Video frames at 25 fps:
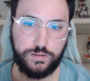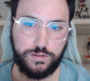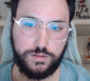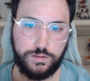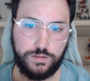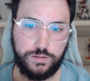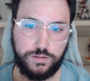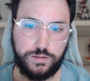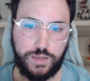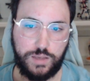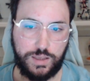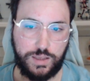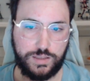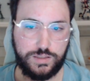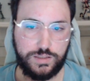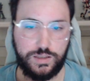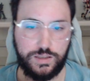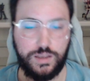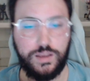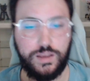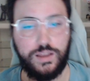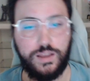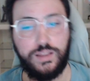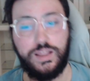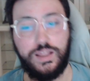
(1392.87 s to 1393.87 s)
Yes.
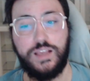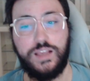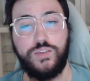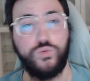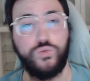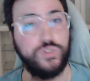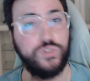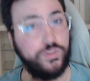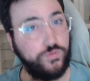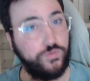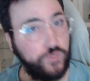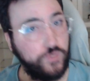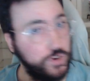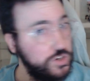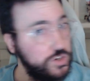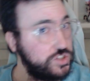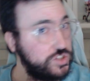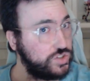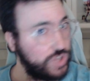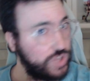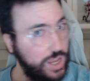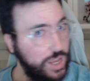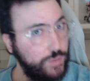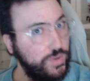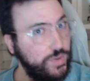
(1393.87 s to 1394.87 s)
That was the
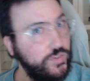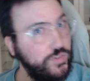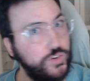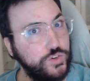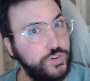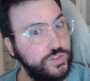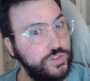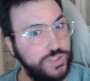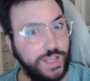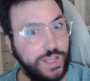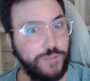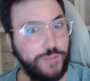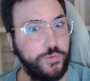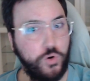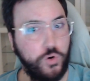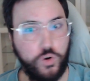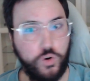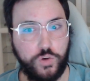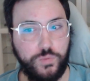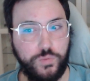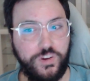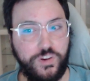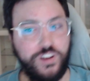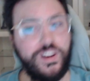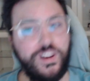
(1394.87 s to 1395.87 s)
first time I've used that
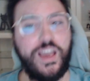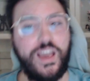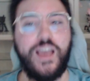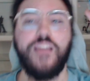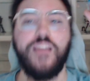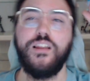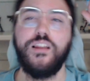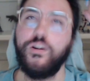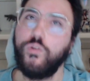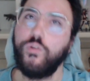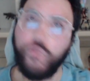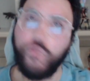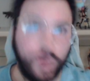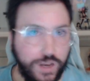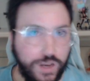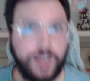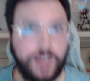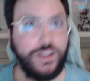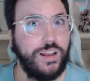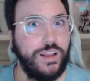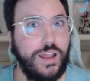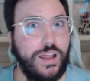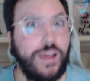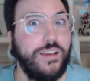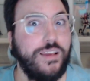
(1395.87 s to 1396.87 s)
Pokemon and I really
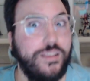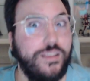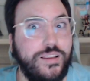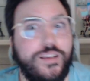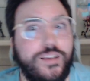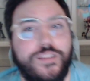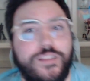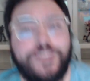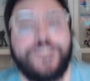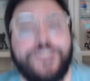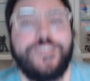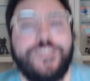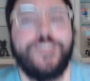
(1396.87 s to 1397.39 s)
liked it.